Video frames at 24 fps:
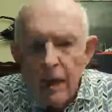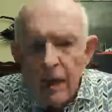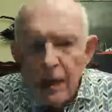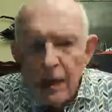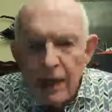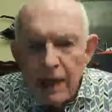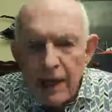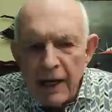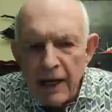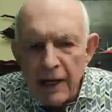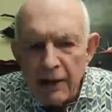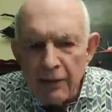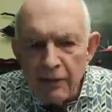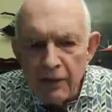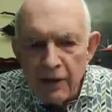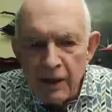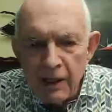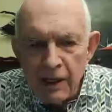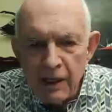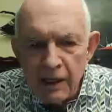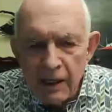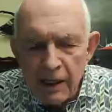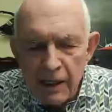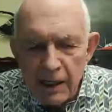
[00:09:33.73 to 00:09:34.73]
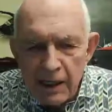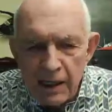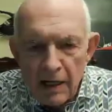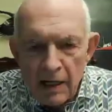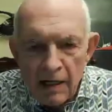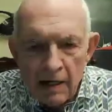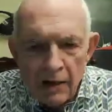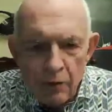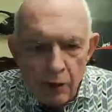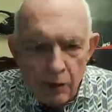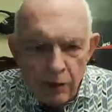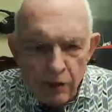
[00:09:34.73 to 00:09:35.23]
And the
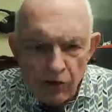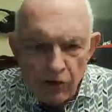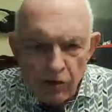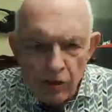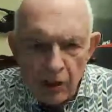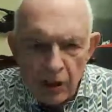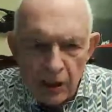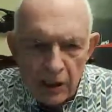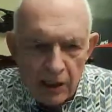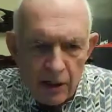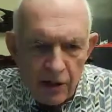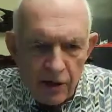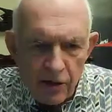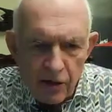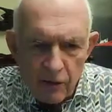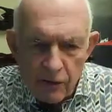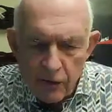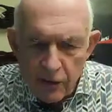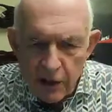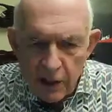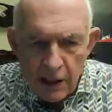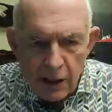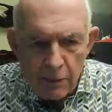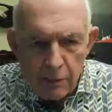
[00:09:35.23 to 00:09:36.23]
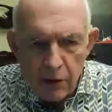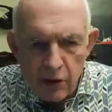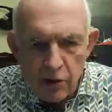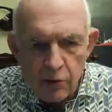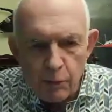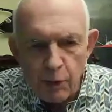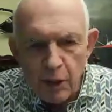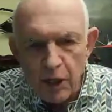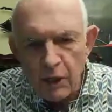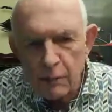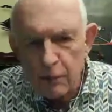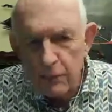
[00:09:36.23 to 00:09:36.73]
question is, if the company is
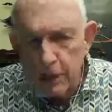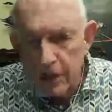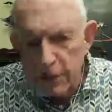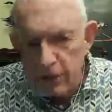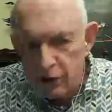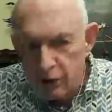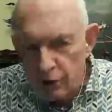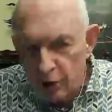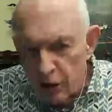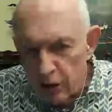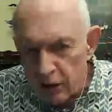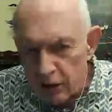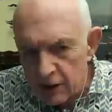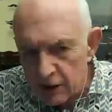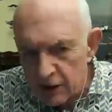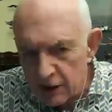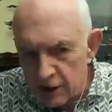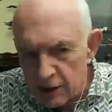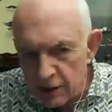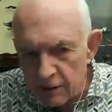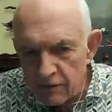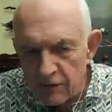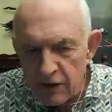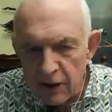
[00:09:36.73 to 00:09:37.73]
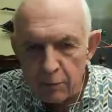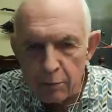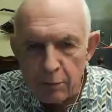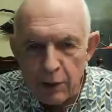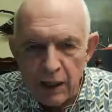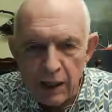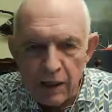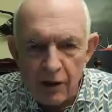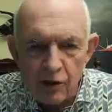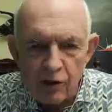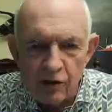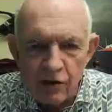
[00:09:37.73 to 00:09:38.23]
buying back stock and the
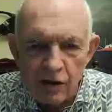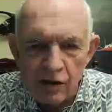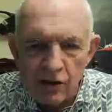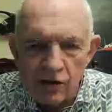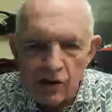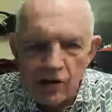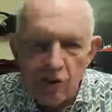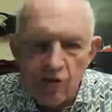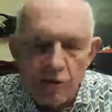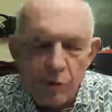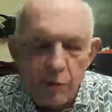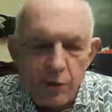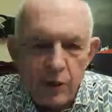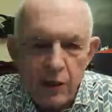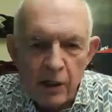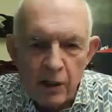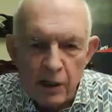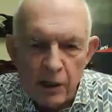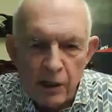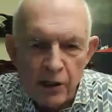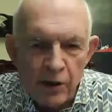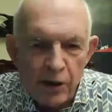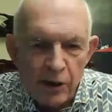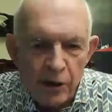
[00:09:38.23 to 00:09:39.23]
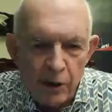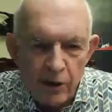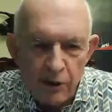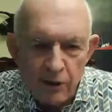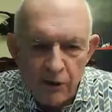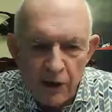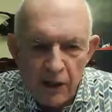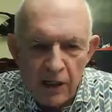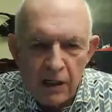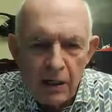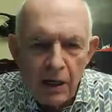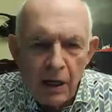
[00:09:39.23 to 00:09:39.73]
balance sheet's disappearing under your
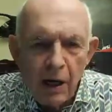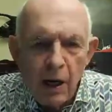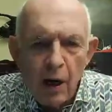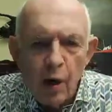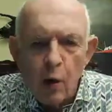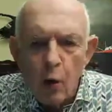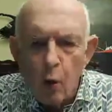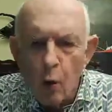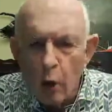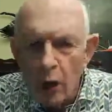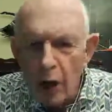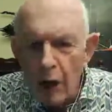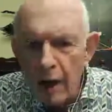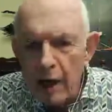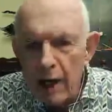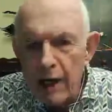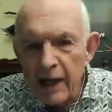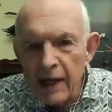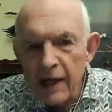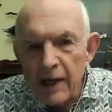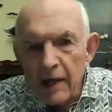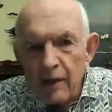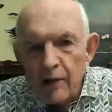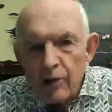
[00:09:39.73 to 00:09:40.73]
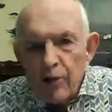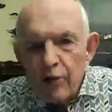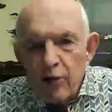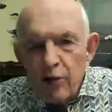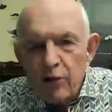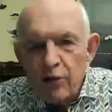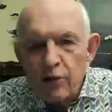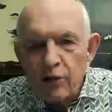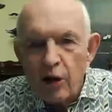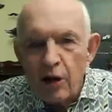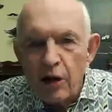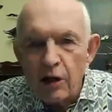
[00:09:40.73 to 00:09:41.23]
feet, why has the
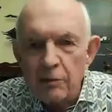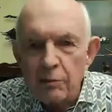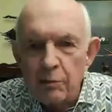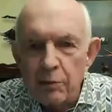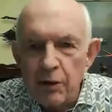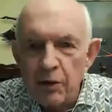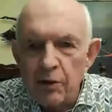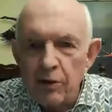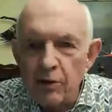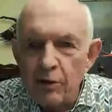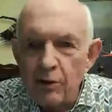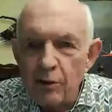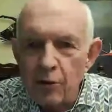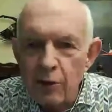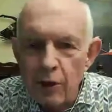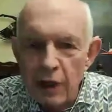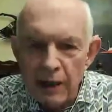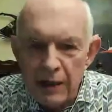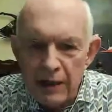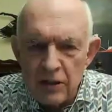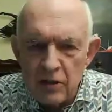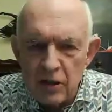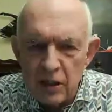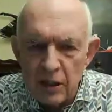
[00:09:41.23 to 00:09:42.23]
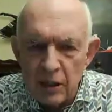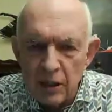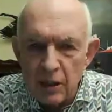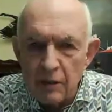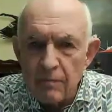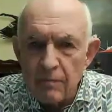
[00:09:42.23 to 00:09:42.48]
stock been rising?